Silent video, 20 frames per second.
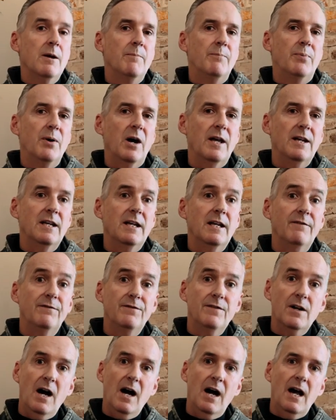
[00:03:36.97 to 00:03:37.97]
But if
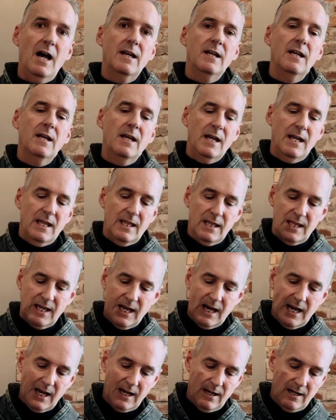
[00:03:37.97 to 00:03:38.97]
not,
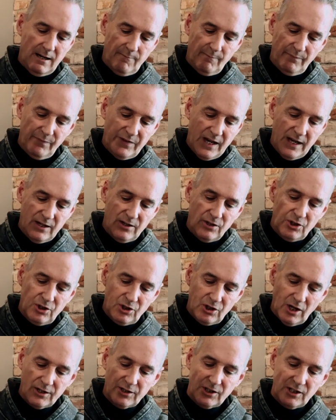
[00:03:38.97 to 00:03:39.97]
then
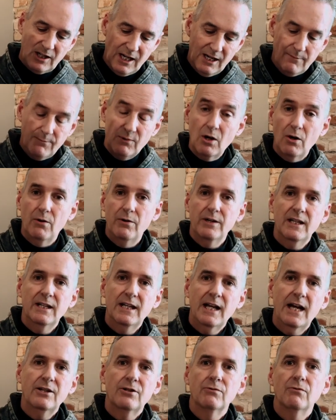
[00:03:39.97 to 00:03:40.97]
just keep going in
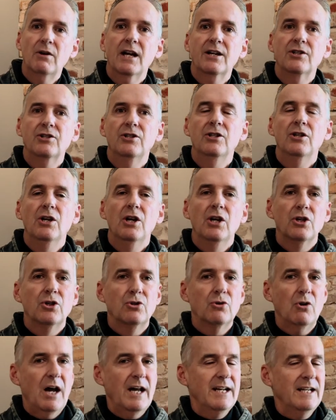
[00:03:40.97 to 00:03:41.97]
that direction.
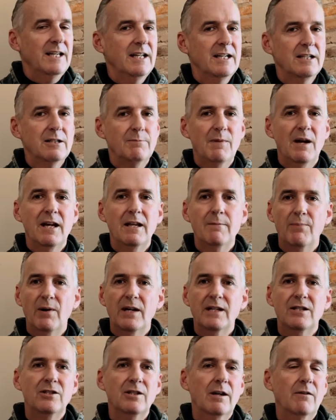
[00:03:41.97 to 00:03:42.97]
Try to get as many
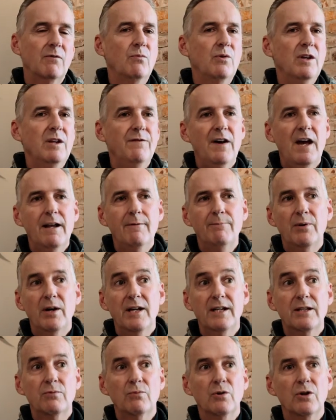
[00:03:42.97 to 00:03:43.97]
bites as you can. We've had
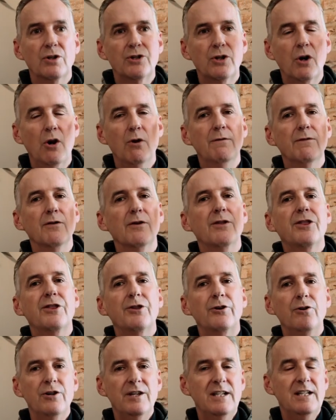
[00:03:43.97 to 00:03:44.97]
bites where it's over
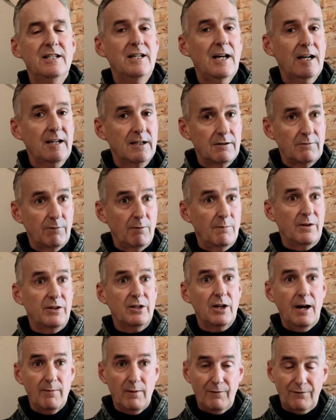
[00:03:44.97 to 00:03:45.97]
30 seconds from the
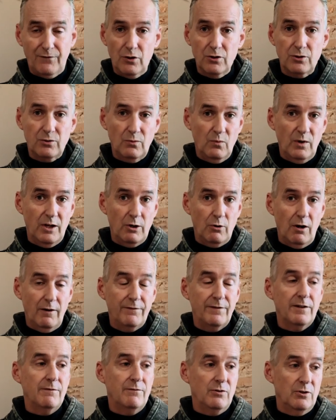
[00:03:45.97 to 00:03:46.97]
time the first one went
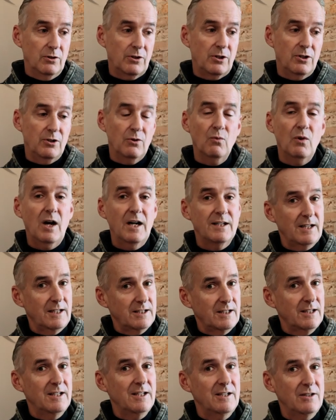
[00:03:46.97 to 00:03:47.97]
off, and if you look at your watch,
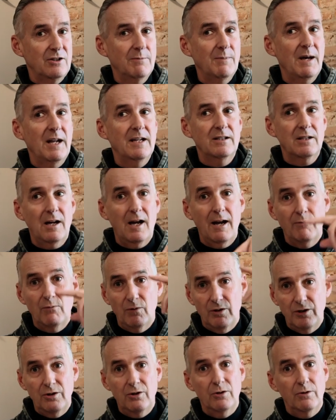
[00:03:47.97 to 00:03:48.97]
that's a decent amount of time
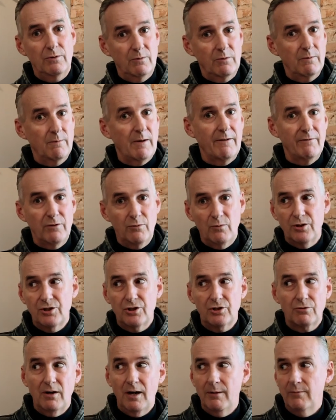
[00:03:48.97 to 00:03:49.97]
when everyone's
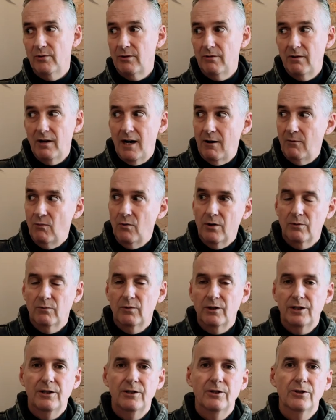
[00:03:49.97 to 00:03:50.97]
scrambling around wondering
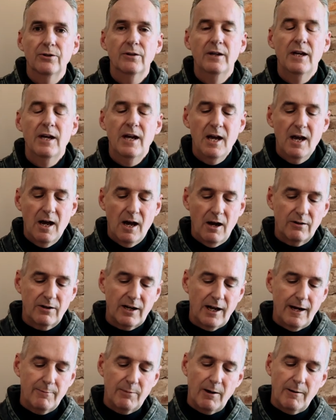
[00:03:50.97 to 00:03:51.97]
what to do.
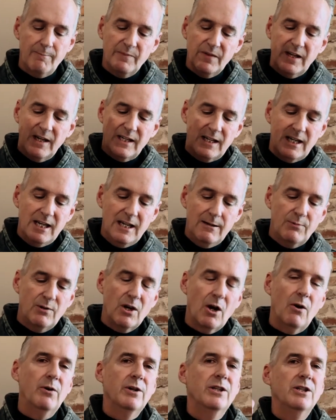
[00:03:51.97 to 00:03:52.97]
Okay, but keep
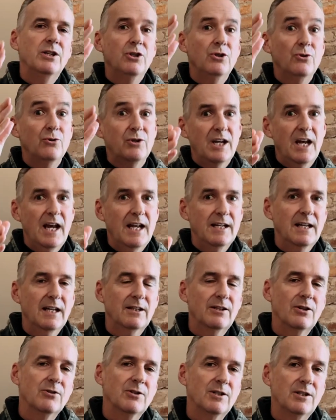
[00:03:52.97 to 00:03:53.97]
going. You can
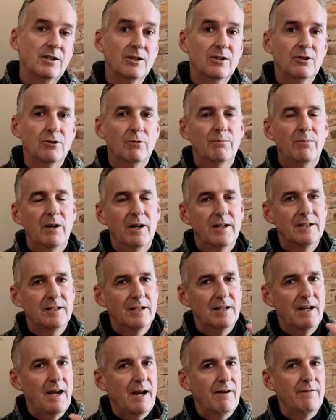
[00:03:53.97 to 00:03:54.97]
get those additional bites,
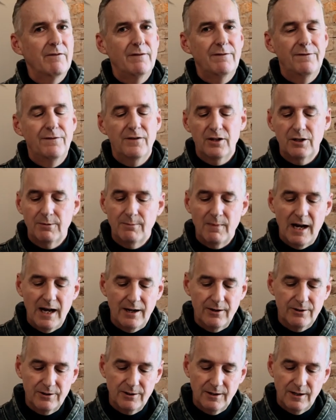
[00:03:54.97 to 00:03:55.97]
and every fish
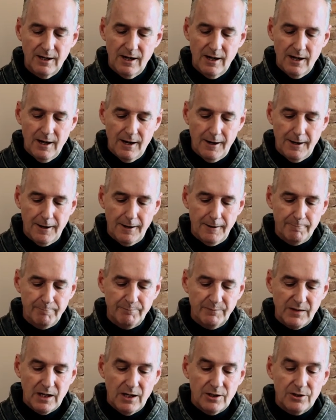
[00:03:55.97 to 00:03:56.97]
matters.
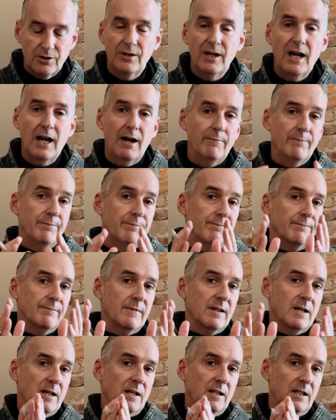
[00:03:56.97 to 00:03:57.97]
So now,
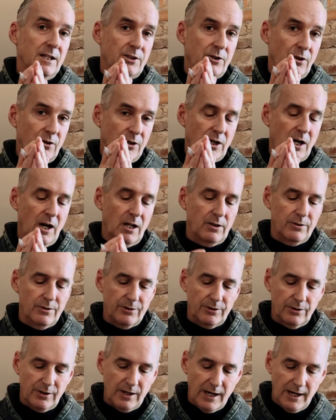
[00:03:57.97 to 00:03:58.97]
let's go to
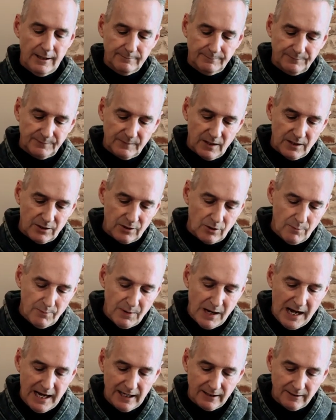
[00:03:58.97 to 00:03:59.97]
colors, okay? Let's go
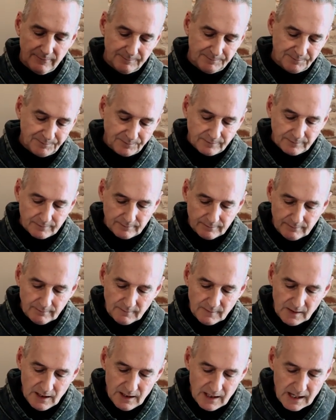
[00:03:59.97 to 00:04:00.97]
back.
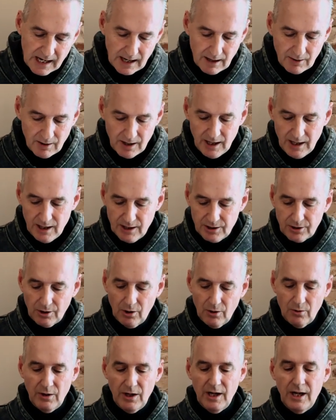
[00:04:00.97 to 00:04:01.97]
Now,
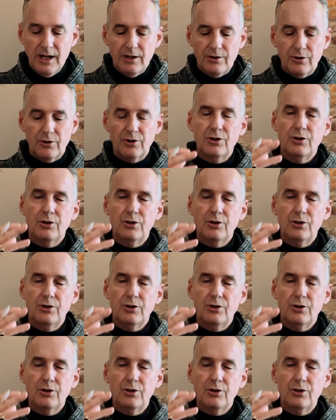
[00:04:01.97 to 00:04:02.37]
so there's